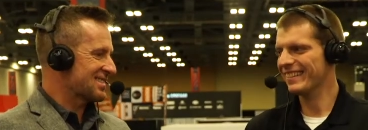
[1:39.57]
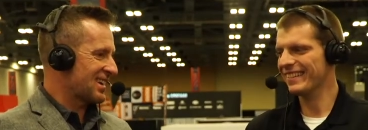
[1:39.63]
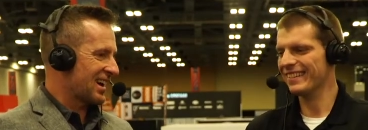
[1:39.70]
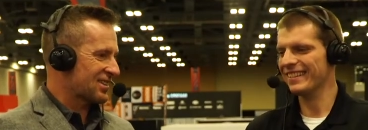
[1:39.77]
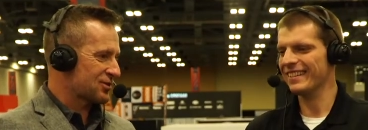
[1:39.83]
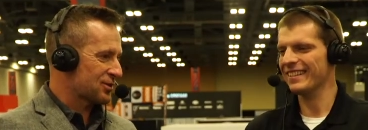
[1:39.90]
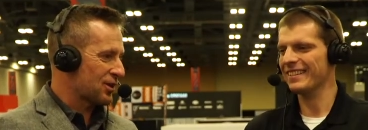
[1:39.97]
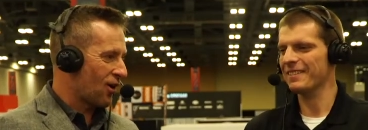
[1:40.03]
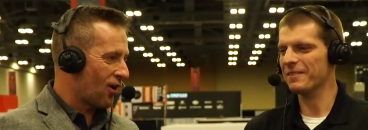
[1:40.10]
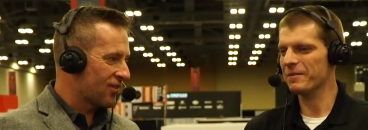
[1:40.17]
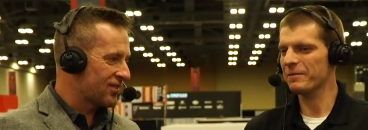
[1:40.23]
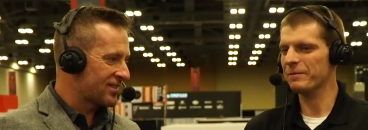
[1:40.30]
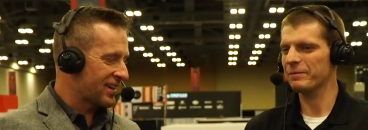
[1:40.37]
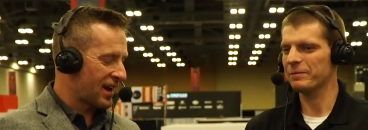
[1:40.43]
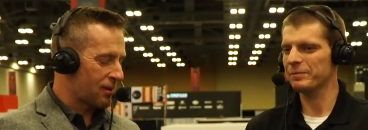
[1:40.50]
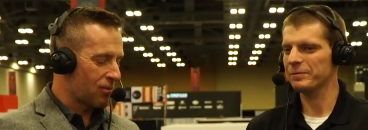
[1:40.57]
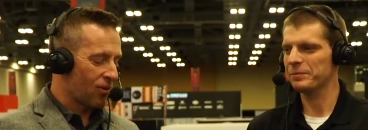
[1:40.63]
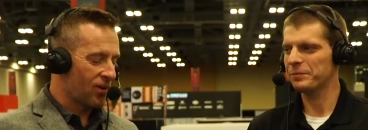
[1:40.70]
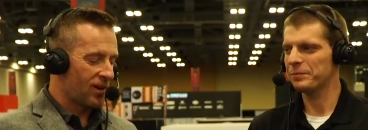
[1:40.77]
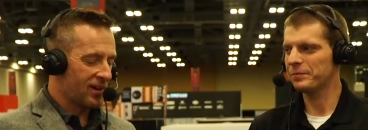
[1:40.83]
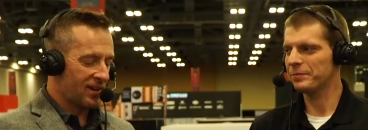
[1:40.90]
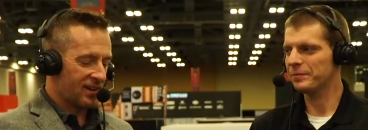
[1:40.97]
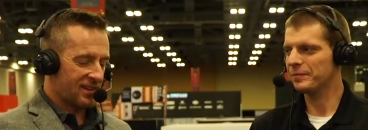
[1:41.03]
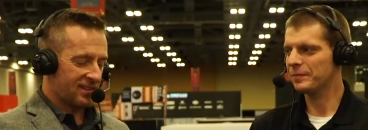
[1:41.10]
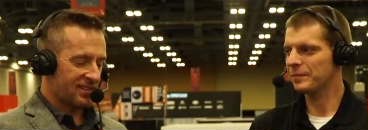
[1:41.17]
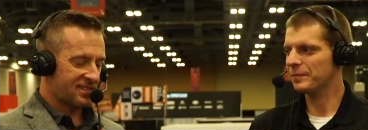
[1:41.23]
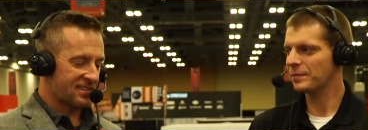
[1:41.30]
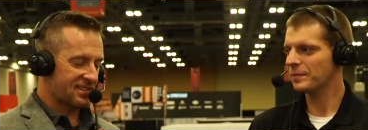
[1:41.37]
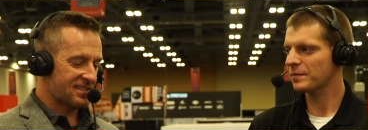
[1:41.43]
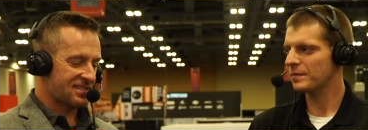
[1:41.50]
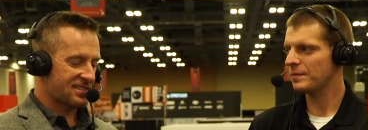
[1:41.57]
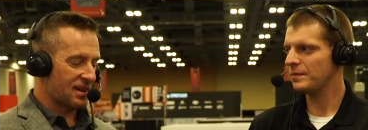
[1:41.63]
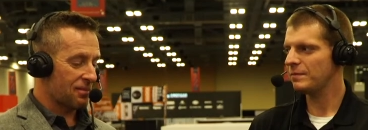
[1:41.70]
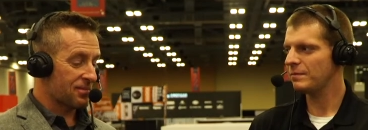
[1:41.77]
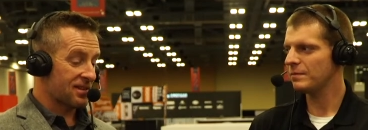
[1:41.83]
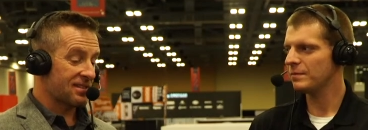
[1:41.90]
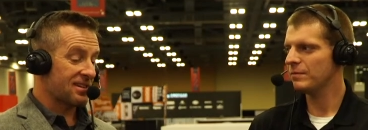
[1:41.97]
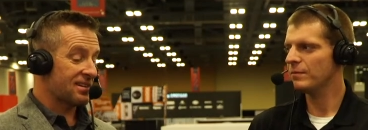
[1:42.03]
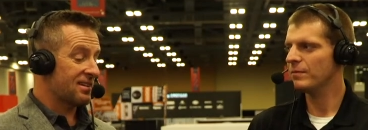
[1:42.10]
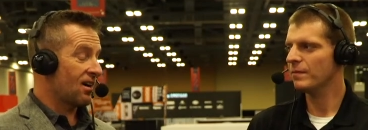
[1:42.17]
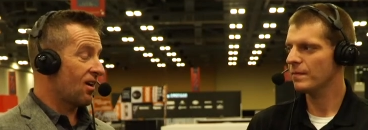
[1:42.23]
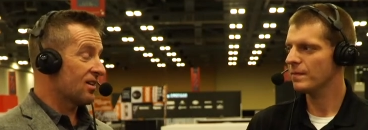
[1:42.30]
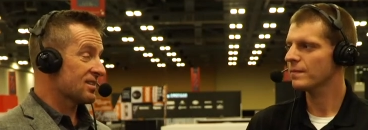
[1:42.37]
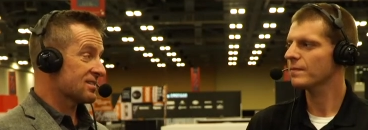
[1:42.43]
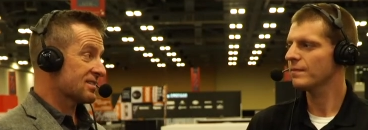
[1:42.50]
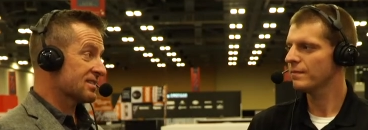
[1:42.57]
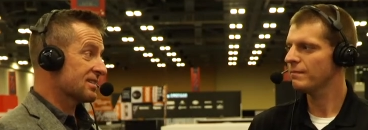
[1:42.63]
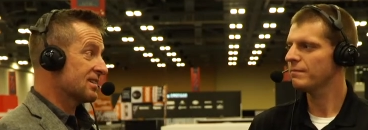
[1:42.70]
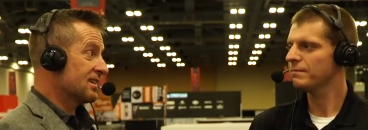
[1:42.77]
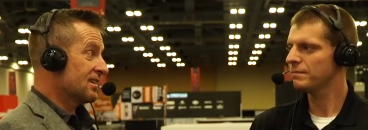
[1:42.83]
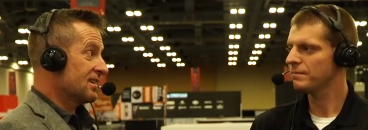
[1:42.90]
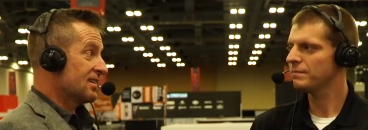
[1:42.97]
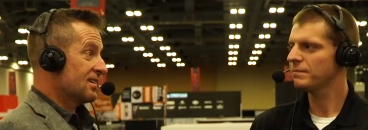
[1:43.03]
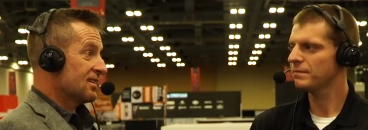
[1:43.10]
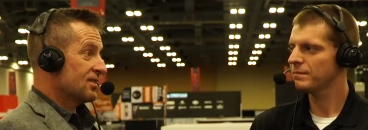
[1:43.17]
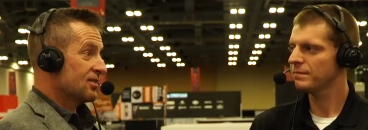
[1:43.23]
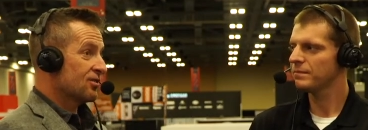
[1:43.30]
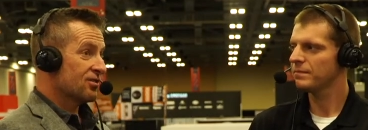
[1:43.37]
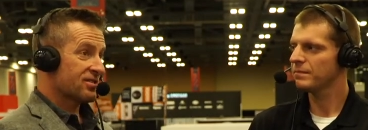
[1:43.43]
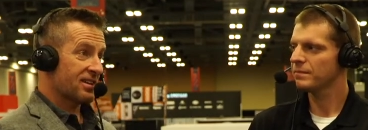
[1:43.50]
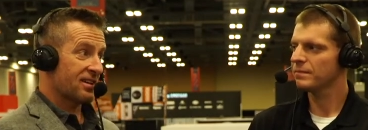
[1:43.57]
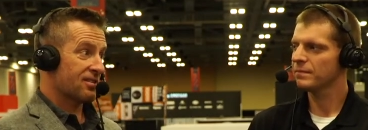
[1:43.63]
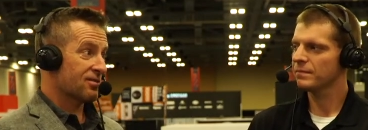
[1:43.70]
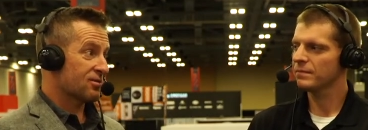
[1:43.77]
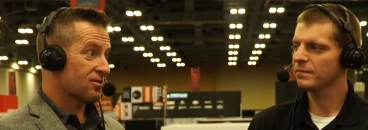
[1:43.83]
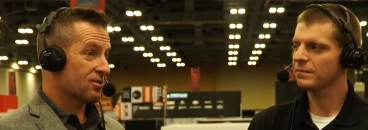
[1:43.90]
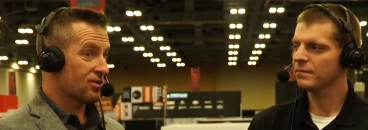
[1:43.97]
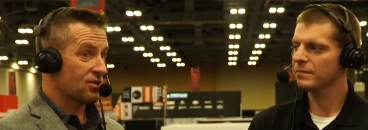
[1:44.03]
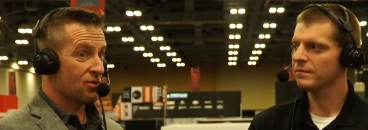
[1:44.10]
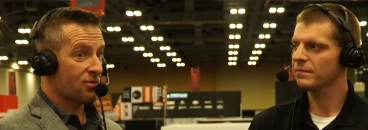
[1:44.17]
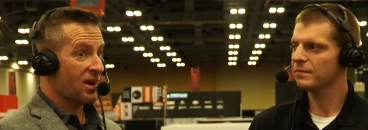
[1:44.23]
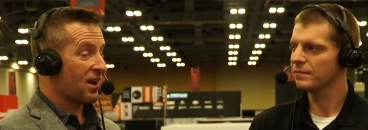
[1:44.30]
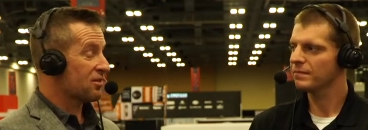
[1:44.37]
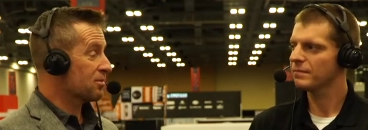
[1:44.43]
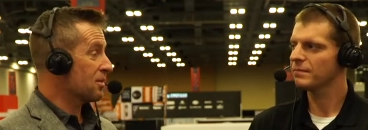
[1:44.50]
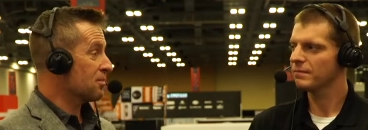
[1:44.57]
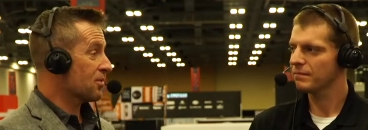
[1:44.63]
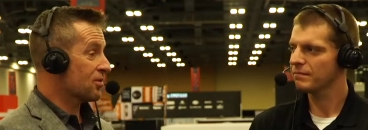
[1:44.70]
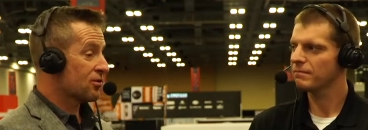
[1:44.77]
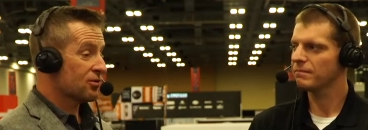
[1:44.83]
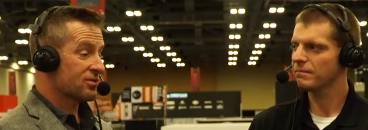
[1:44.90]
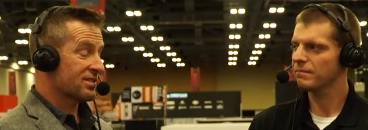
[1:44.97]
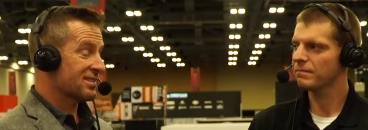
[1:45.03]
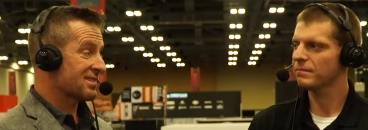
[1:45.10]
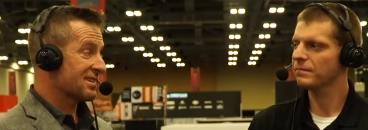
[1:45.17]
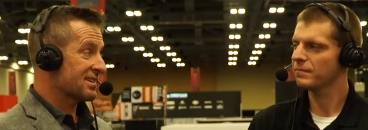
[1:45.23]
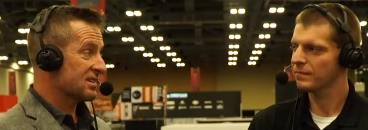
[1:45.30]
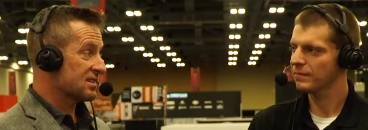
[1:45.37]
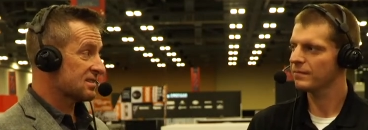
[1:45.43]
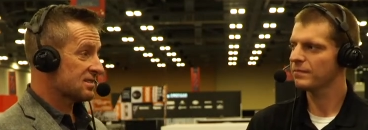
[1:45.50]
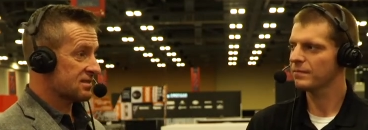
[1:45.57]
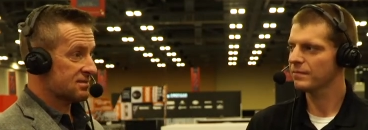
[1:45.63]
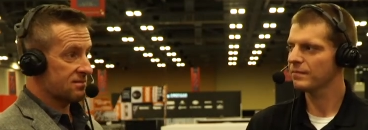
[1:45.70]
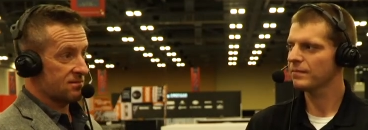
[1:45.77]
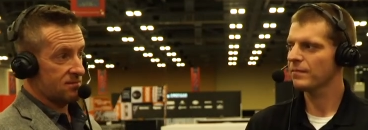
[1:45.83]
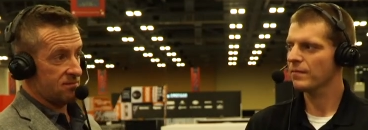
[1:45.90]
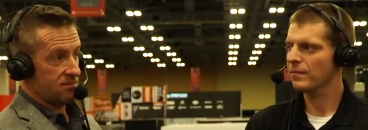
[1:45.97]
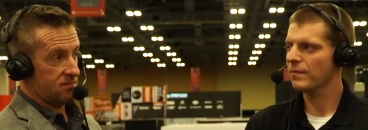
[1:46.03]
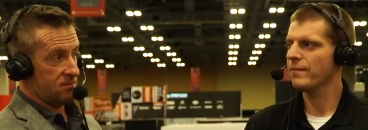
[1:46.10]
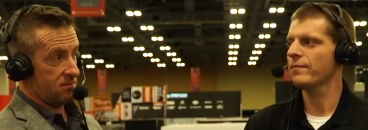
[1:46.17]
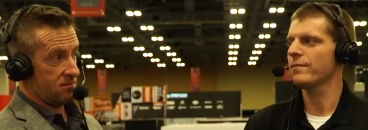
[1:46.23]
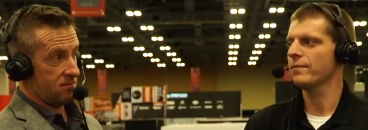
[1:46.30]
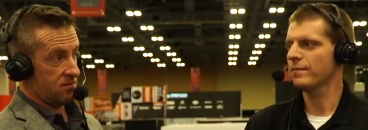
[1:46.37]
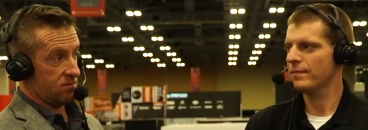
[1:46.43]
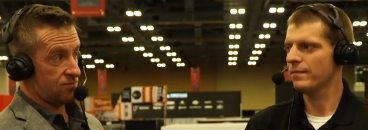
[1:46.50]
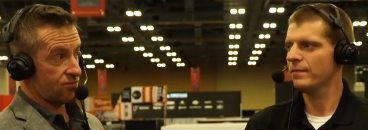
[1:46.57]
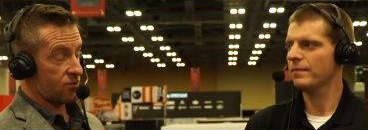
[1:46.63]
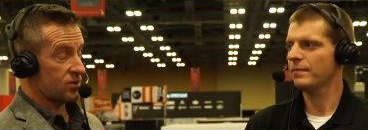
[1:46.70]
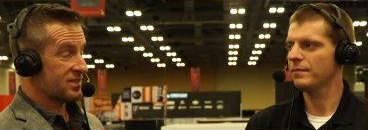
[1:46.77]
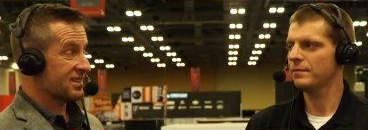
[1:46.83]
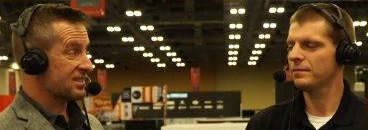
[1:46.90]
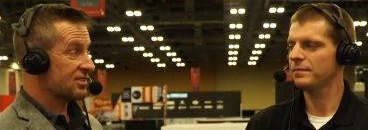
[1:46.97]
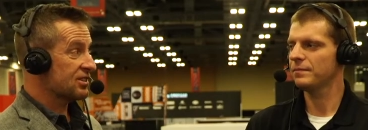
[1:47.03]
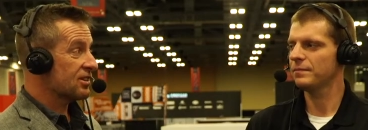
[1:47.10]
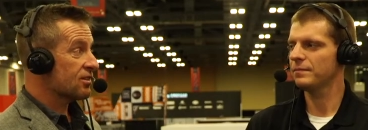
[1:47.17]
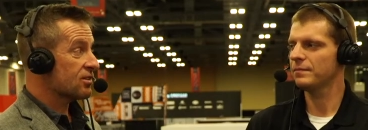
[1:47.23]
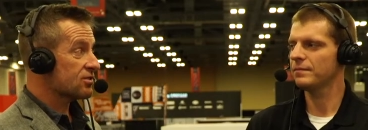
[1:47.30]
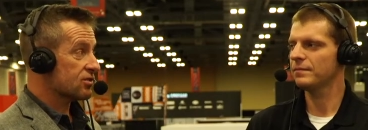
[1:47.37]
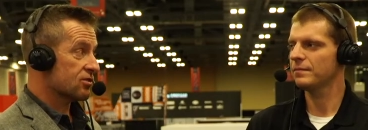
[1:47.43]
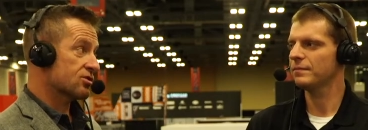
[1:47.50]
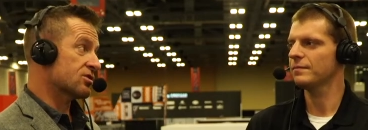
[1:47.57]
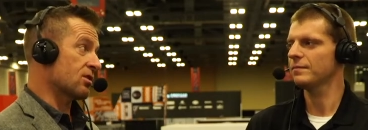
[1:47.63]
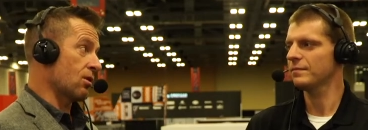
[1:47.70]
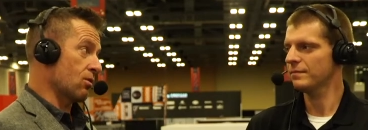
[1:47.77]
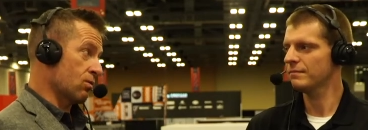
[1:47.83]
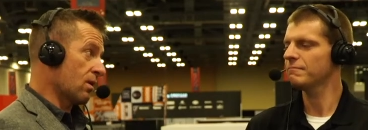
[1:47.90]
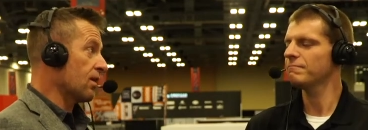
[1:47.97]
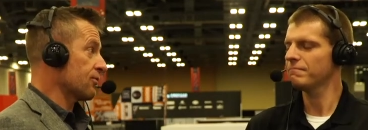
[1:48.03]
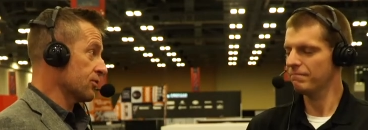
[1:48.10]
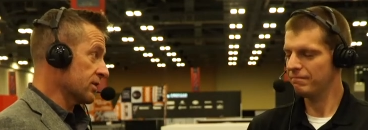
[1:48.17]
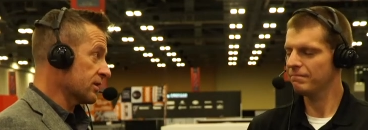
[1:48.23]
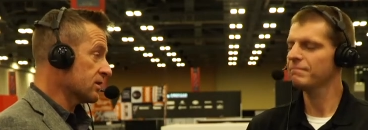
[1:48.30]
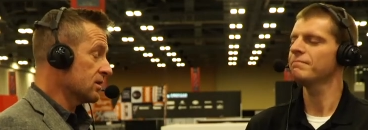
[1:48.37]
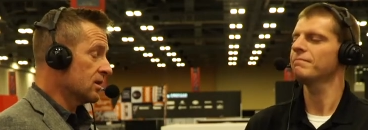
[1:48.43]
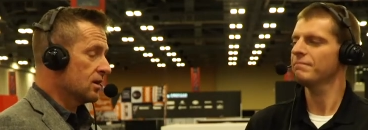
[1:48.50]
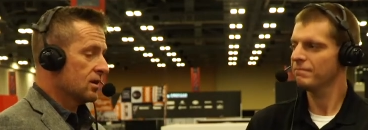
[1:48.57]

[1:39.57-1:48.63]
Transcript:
Speaker 1: is actually on the table. This is something that honestly, you said you guys been producing these for 6 years or so, roughly.